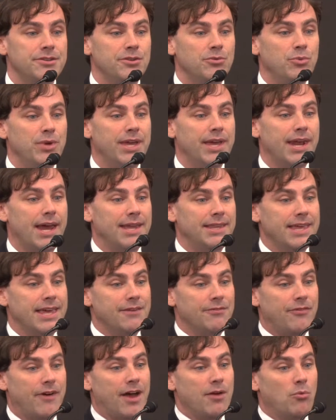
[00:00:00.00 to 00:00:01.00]
that we could
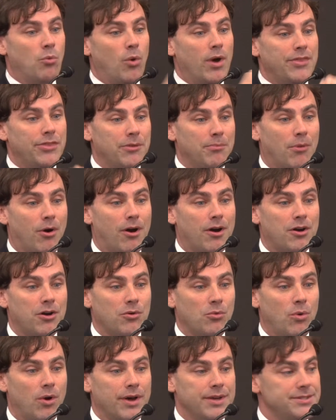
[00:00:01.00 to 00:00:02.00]
identify what the marker
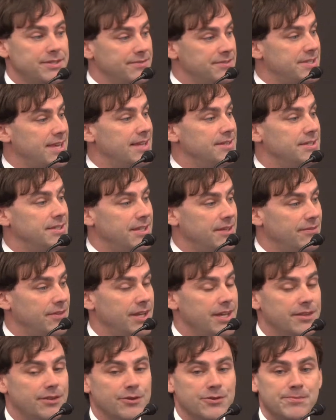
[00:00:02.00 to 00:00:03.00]
was of
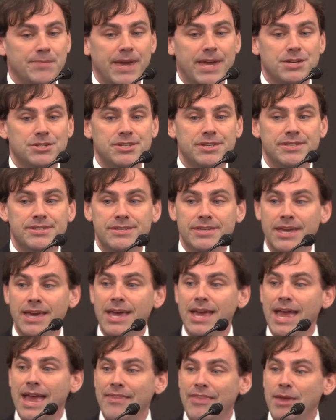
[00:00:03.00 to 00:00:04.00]
sensitivity in those patients,
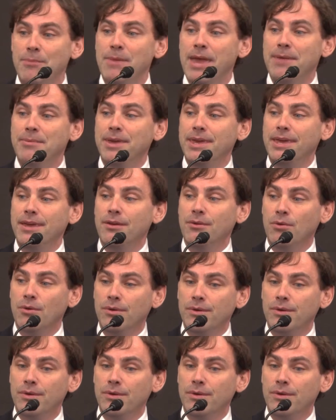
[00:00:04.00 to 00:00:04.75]
and then maybe